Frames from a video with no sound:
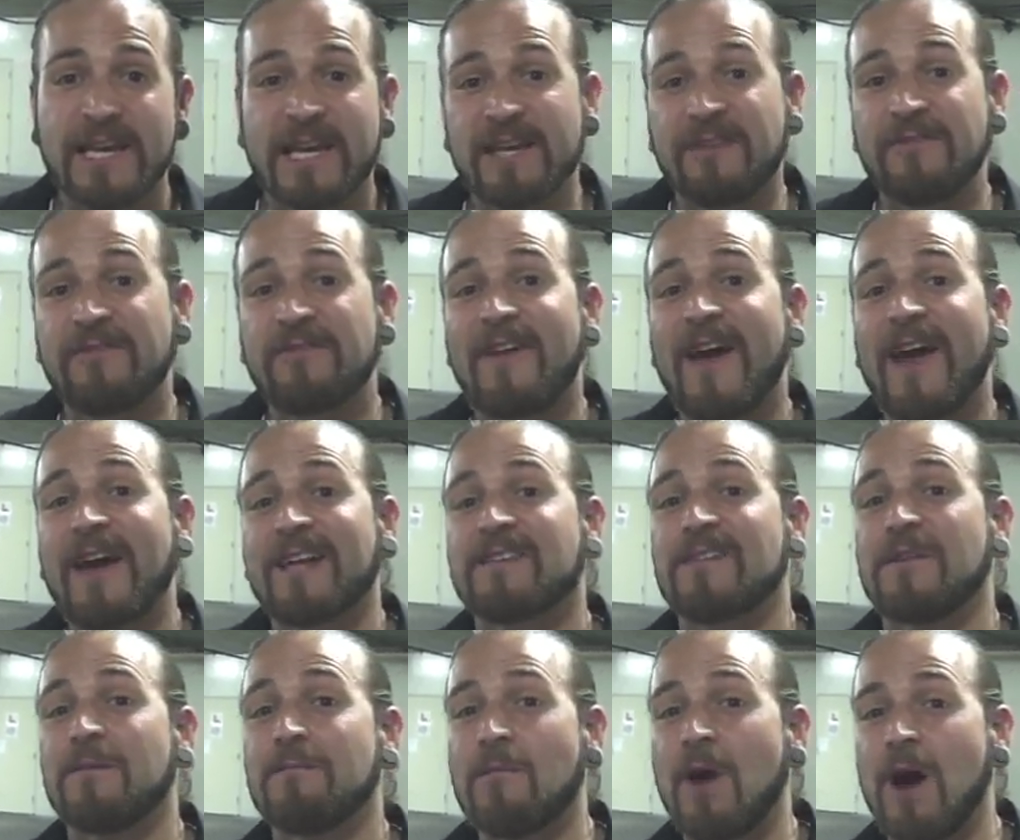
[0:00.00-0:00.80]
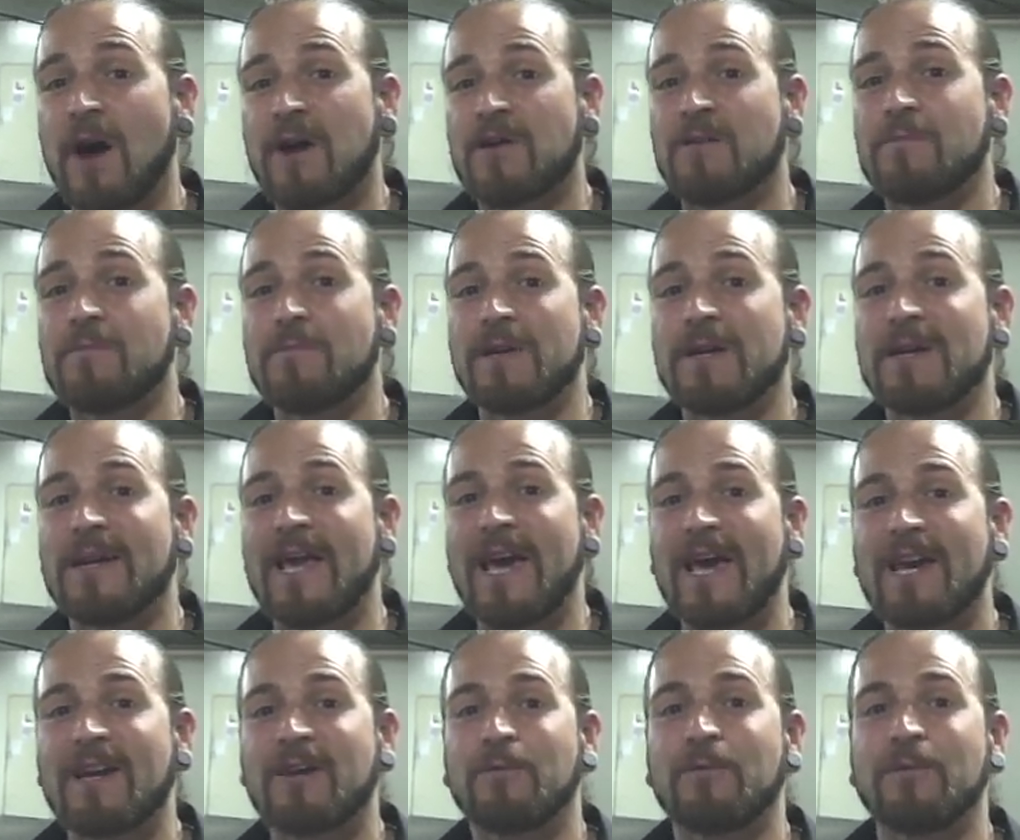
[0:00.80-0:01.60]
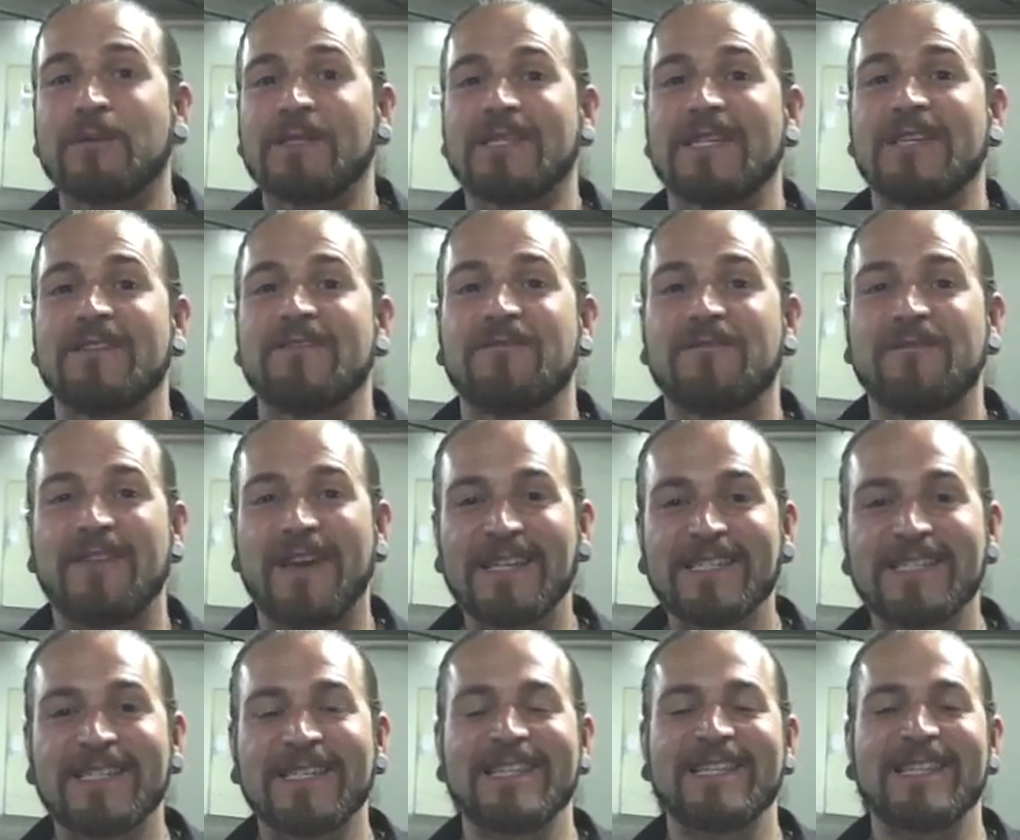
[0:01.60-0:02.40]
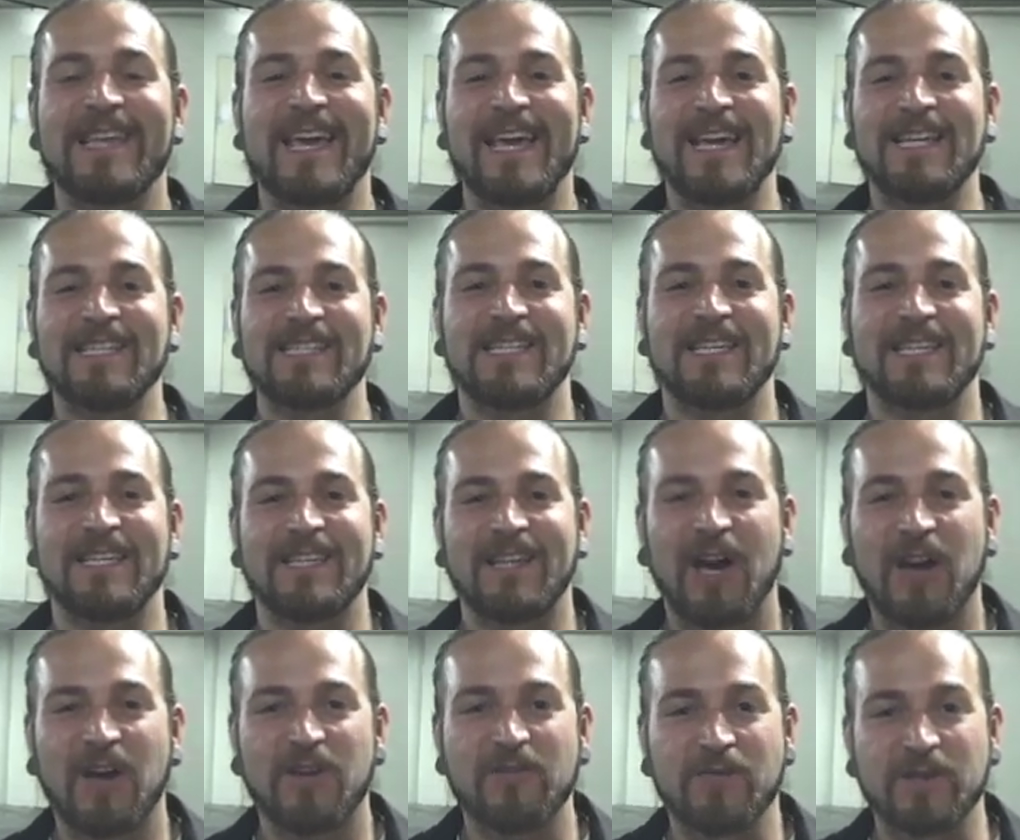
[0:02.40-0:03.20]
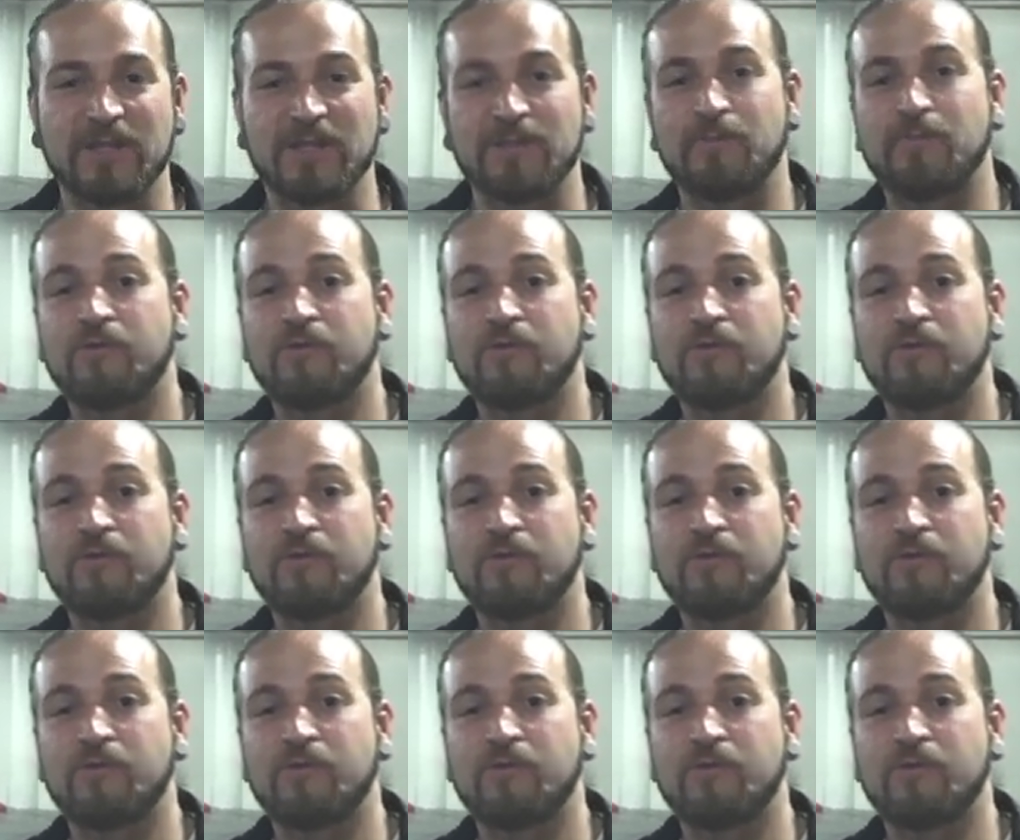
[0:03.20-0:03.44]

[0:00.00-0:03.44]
In fact, the modern banana was invented in the 1800s.